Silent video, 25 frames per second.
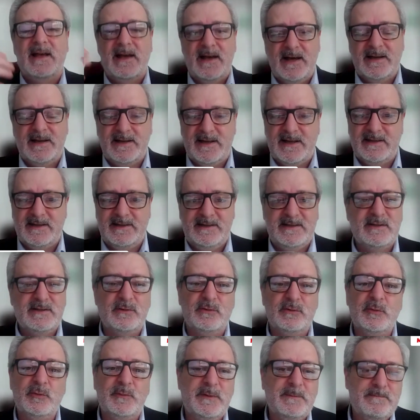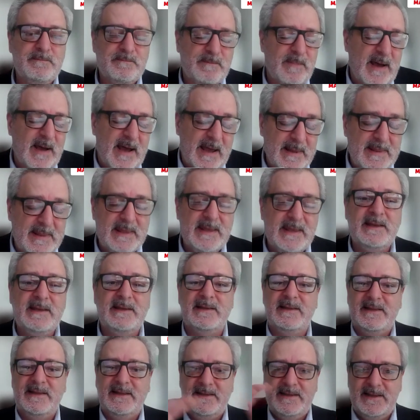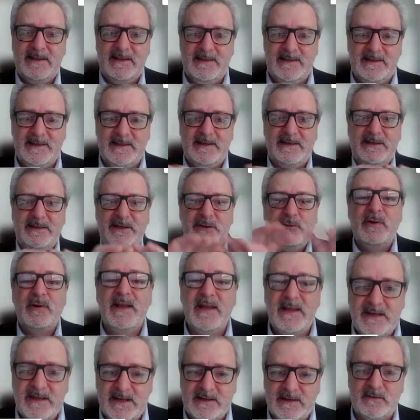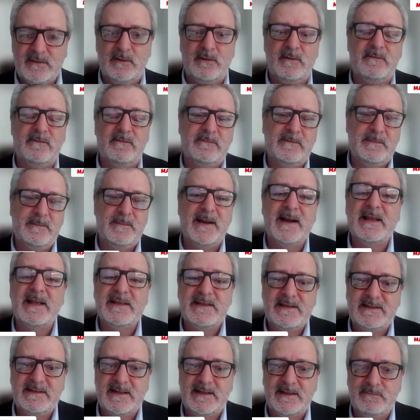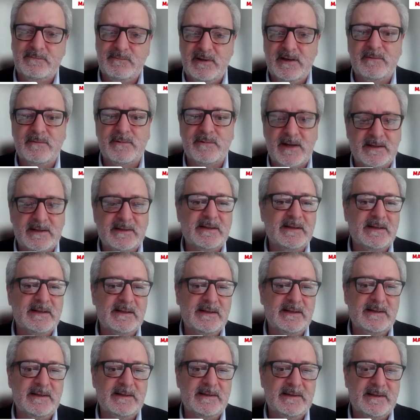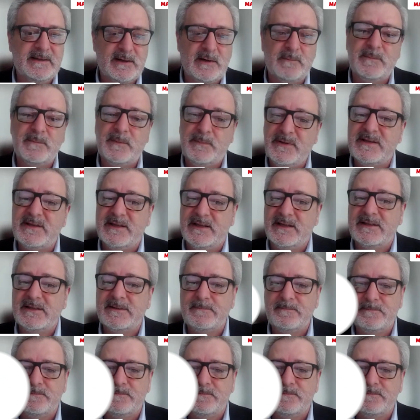And it's going to be, I think, the new layer of the managers that will run the business.